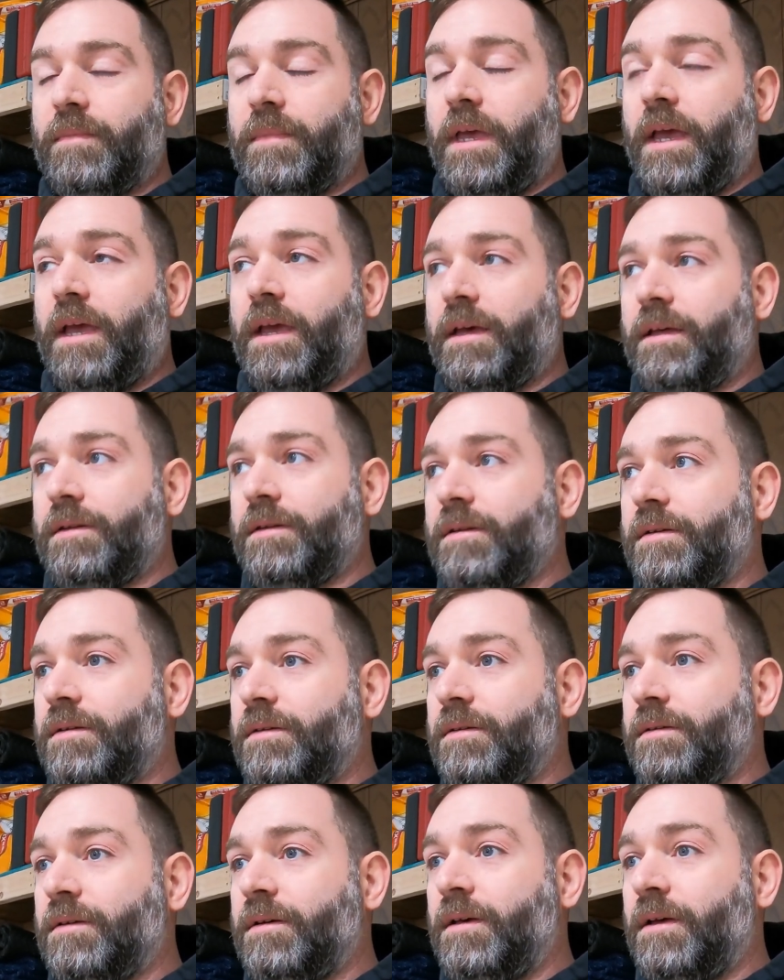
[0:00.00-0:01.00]
And
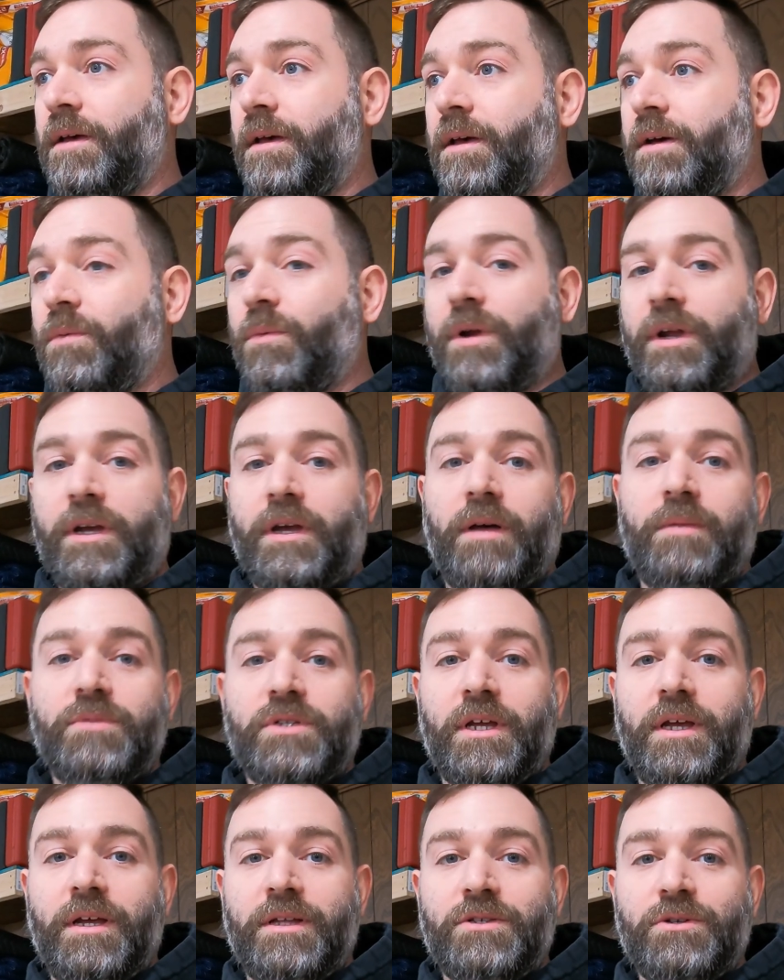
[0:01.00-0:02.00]
when it comes
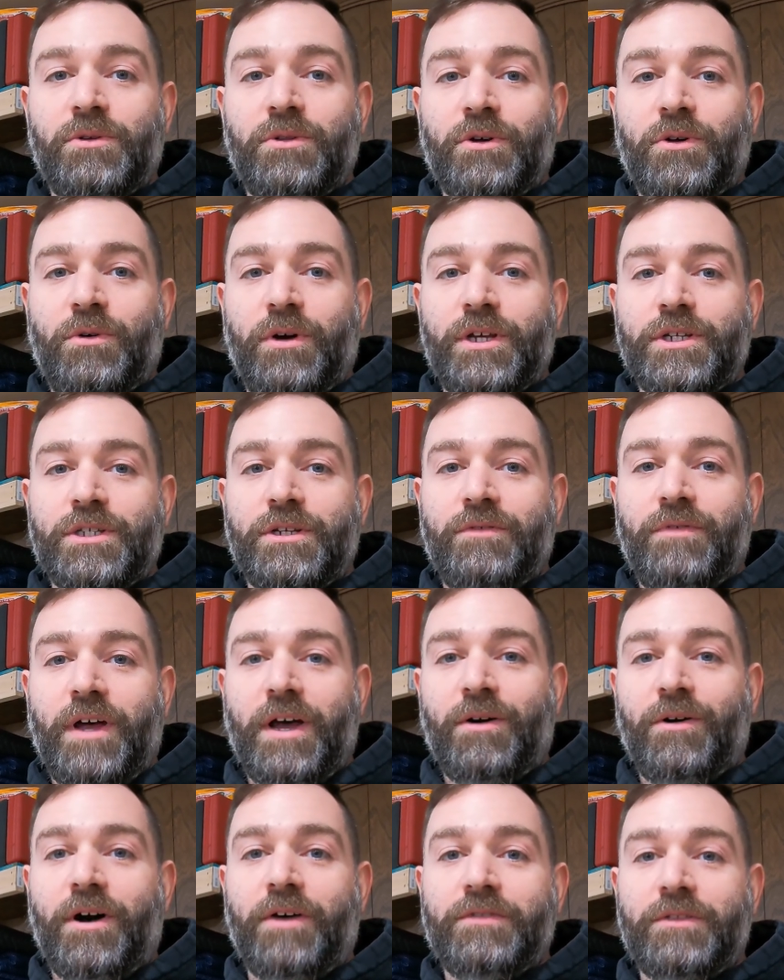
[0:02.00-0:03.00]
to answering the question of
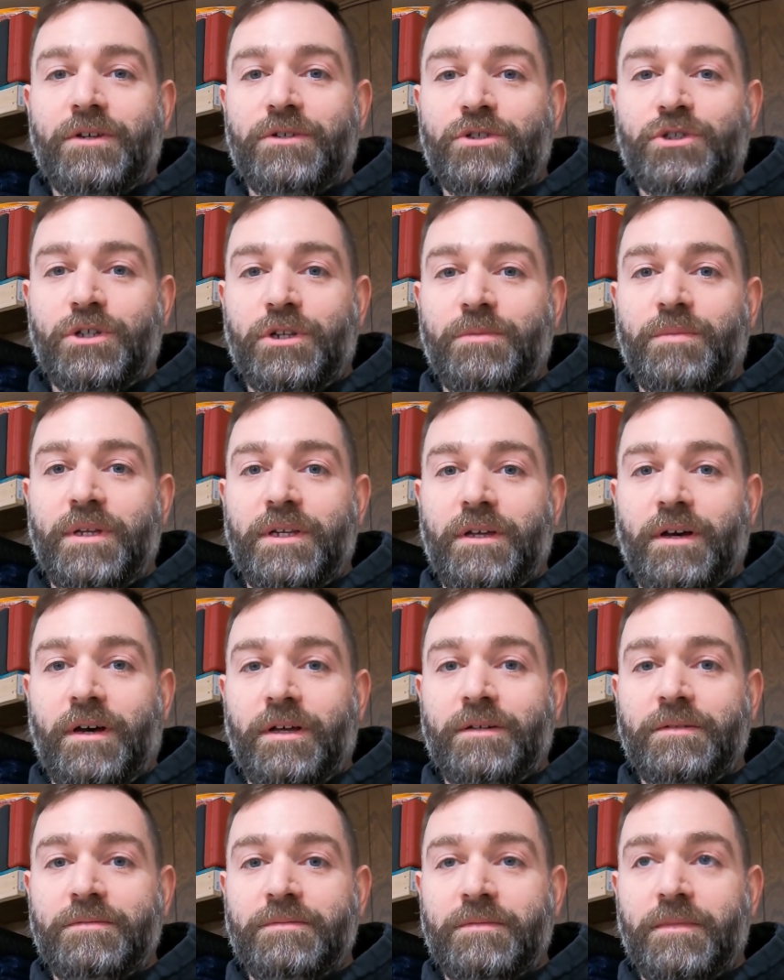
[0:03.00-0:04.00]
how often should it be
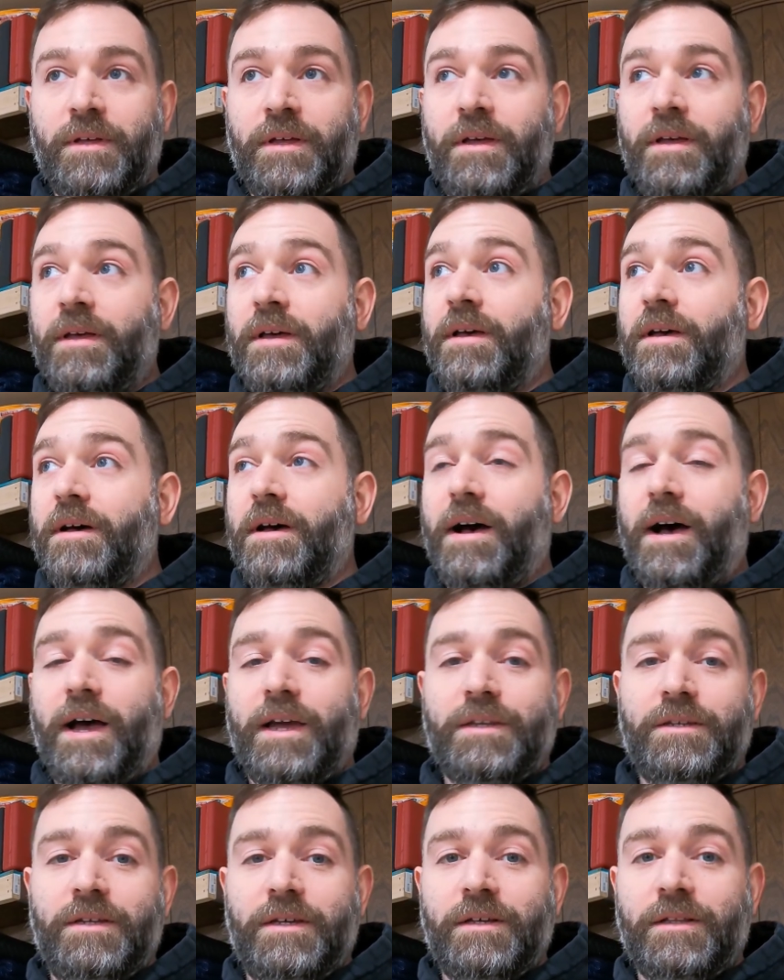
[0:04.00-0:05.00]
done,
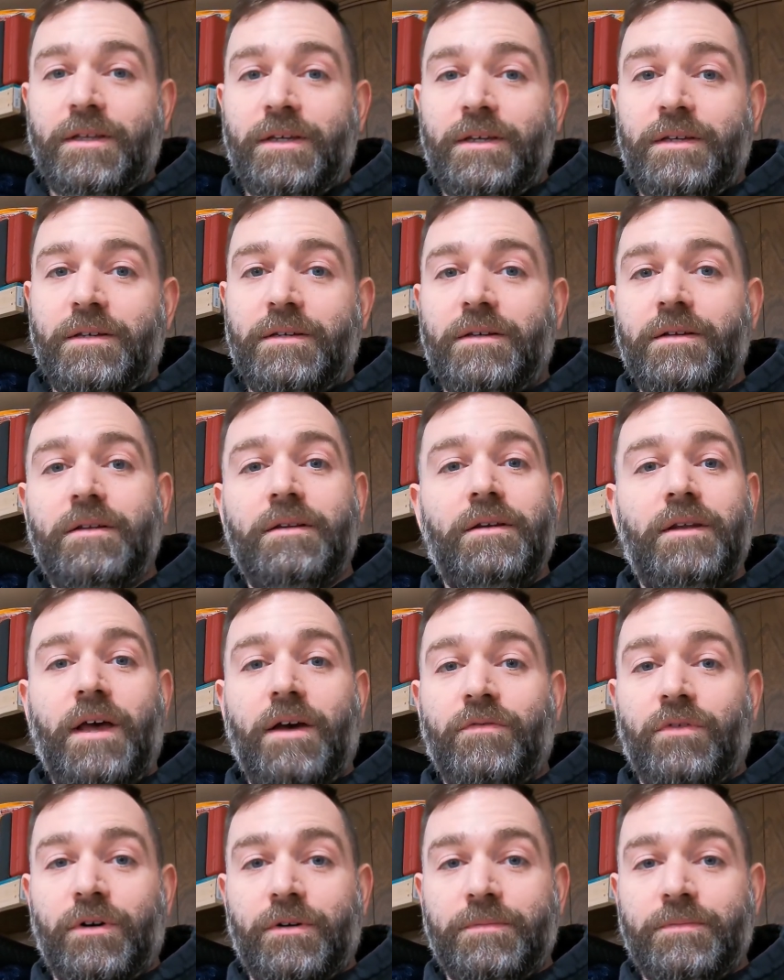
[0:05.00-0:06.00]
ideally,
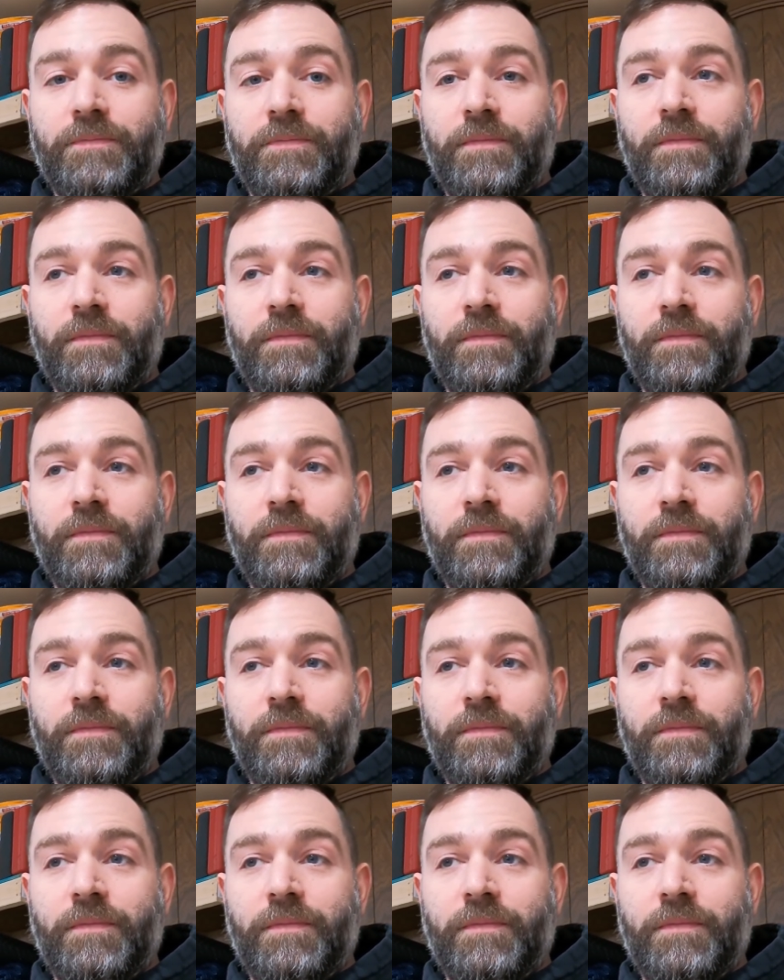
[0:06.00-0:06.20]
never.